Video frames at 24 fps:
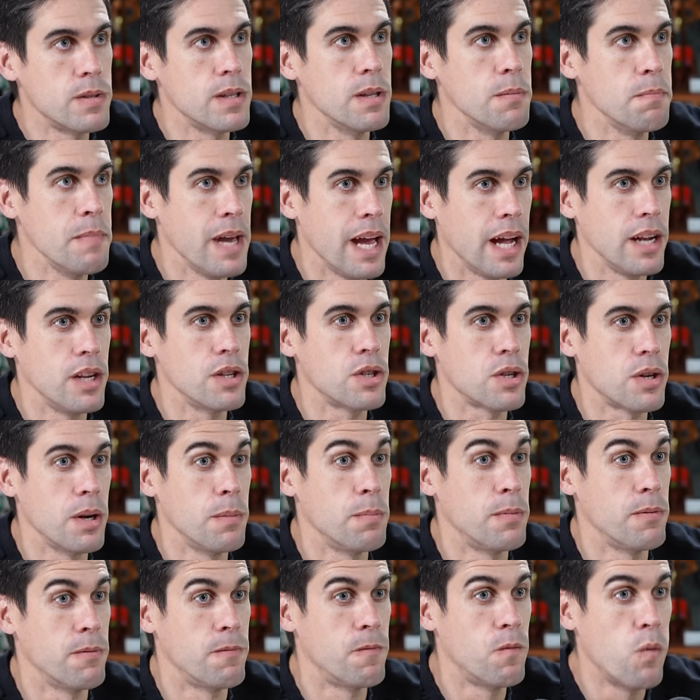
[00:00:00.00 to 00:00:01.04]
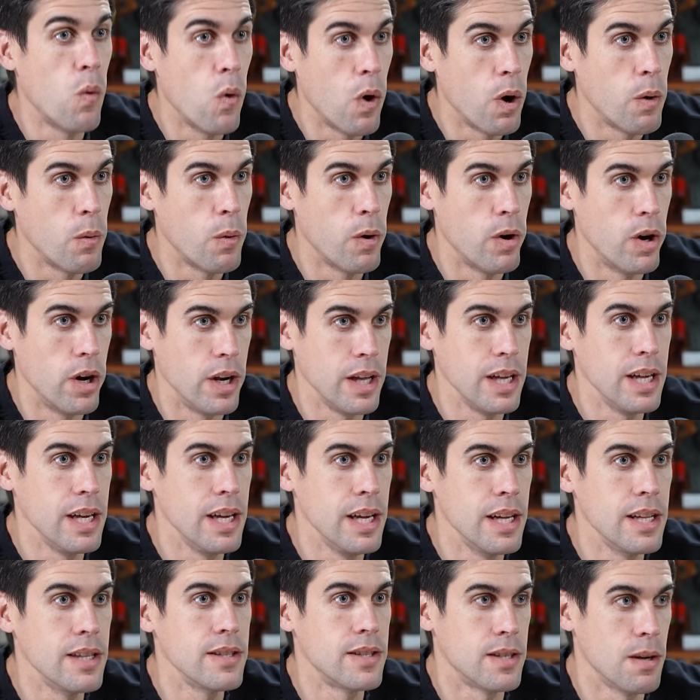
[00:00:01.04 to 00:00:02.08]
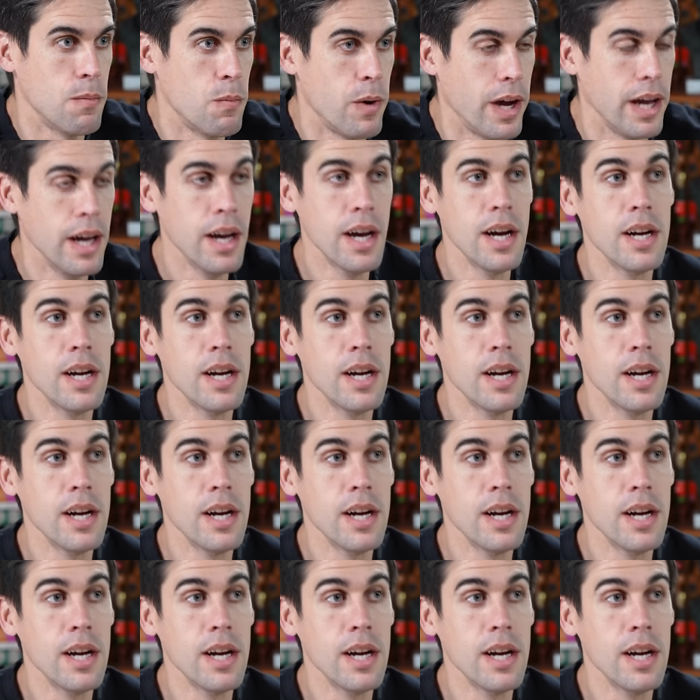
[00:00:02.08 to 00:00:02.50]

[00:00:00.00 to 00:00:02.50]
the manuscript forward in some way.